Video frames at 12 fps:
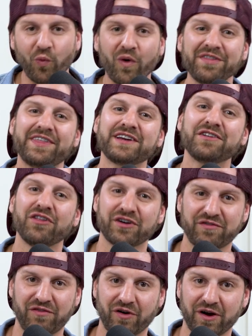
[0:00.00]
One thing to
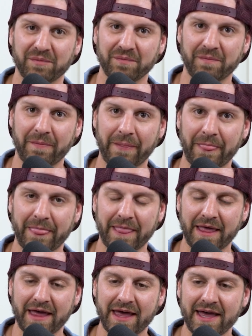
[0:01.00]
look for
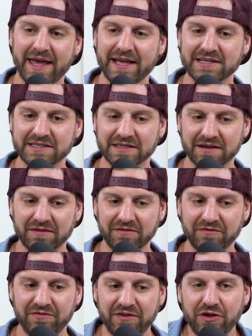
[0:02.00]
is
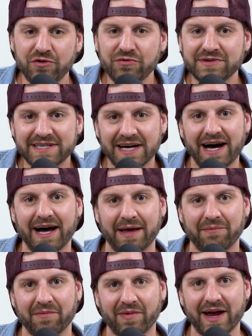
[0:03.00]
view
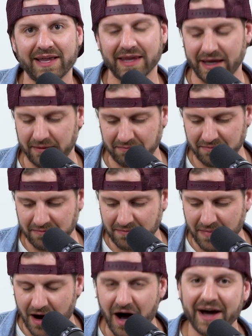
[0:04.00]
time, right? Like
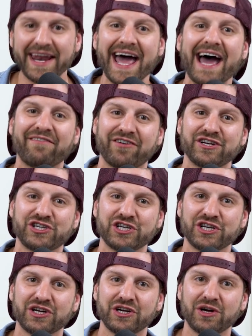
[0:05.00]
on
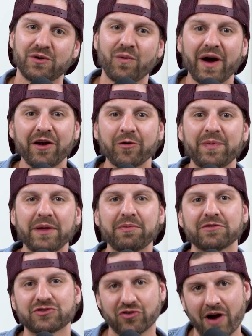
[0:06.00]
average, when are
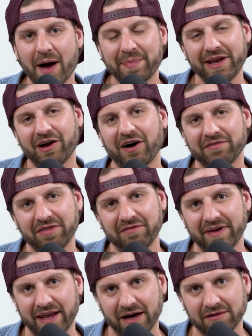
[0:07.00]
people dropping off the
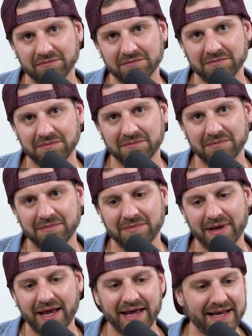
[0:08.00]
video?
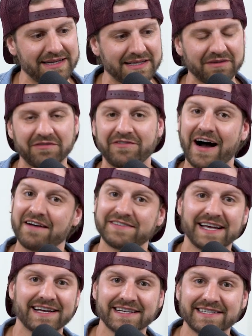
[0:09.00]
Is it 5
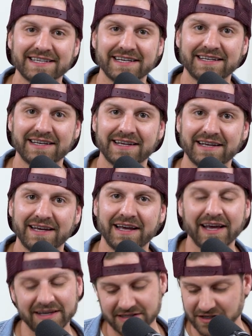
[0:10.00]
seconds in?
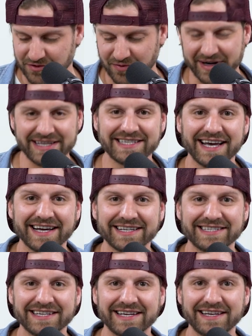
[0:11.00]
Is it 20
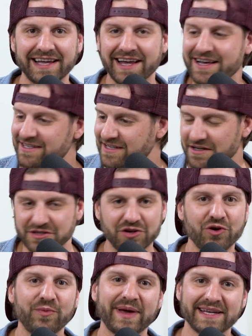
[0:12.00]
seconds in? Is it
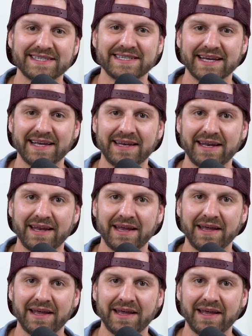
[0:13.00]
2 minutes in?